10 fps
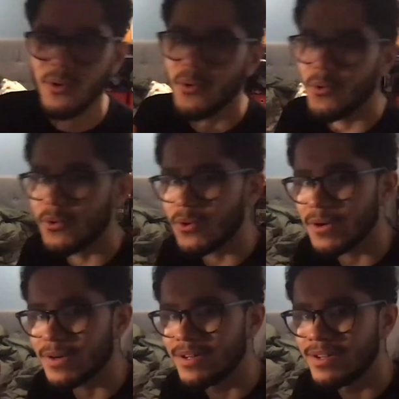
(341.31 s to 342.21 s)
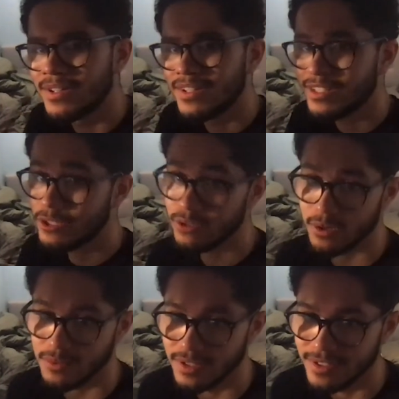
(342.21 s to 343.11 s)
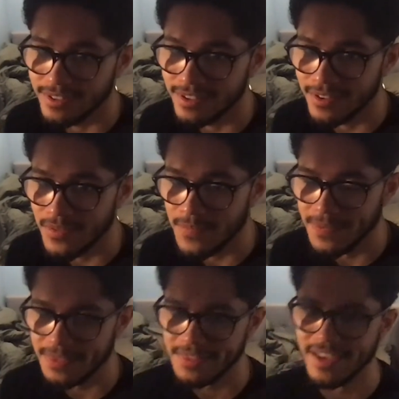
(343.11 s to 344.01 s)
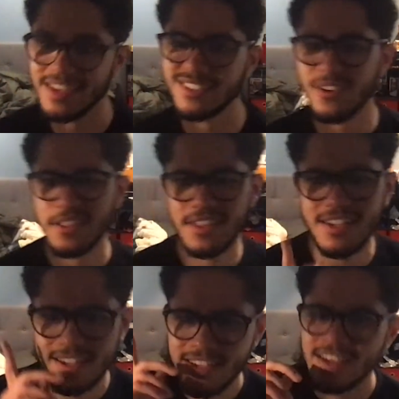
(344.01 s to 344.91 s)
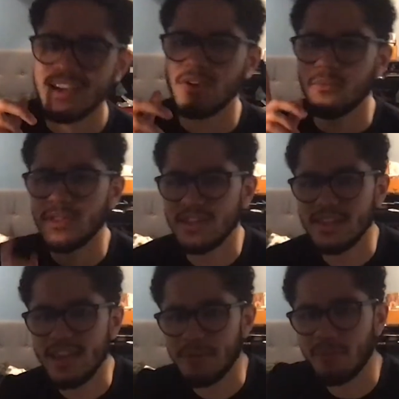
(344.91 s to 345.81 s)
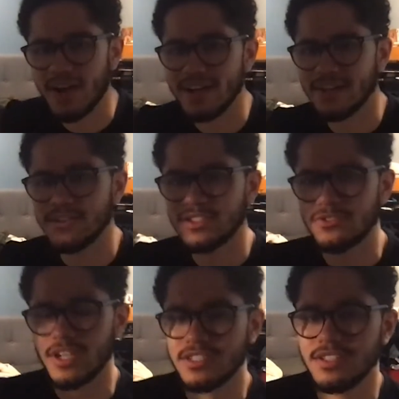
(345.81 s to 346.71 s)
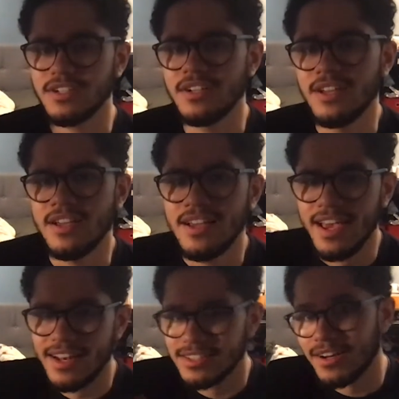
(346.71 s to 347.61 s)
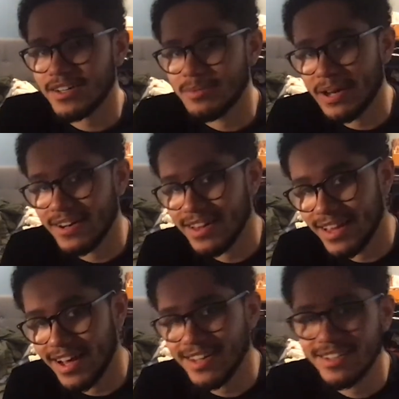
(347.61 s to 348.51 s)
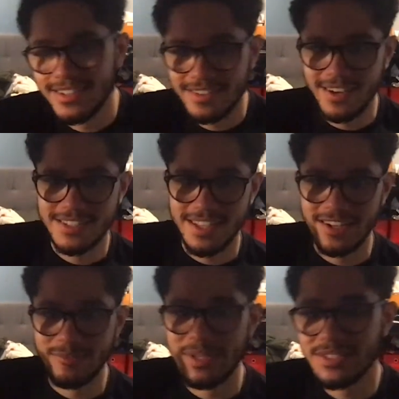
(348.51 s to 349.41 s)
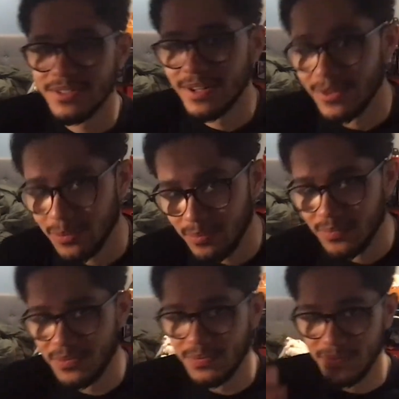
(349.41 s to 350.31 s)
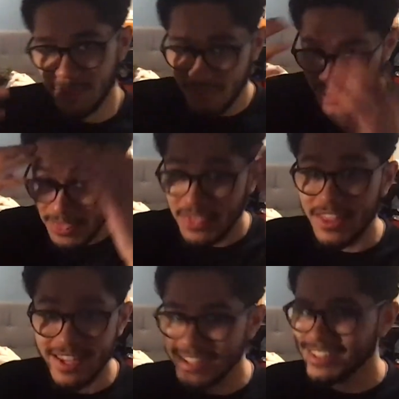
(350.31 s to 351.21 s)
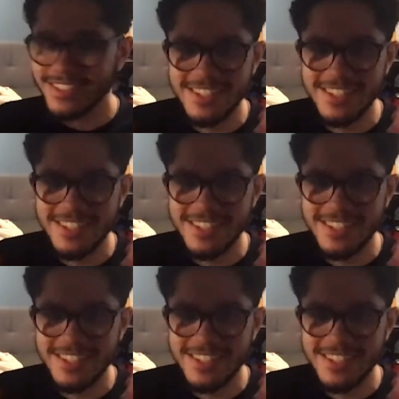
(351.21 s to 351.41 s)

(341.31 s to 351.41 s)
or you don't. And so I think within that binary structure, and I talked about it a lot, it can cause a lot of mental health things,